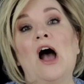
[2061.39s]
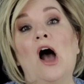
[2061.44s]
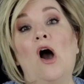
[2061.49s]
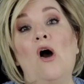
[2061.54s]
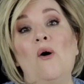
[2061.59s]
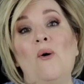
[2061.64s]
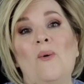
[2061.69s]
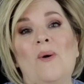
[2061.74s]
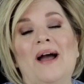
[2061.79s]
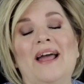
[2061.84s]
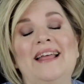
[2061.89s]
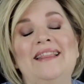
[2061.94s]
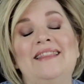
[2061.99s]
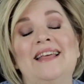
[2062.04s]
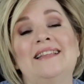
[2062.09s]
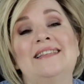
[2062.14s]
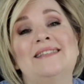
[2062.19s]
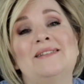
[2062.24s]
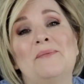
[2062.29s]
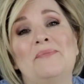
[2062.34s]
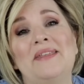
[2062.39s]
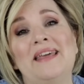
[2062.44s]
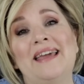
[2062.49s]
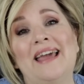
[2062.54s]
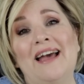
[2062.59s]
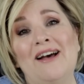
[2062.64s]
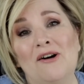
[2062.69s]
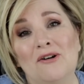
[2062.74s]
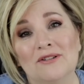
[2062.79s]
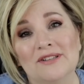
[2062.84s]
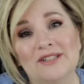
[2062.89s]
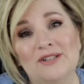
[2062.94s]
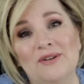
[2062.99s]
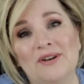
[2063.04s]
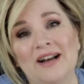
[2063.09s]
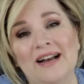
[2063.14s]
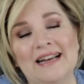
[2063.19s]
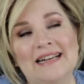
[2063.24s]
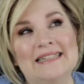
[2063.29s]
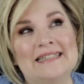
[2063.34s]
Oh, and then something else, you
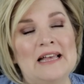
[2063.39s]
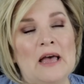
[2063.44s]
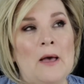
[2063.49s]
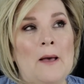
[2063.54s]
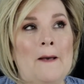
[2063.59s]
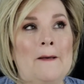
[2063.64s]
guys,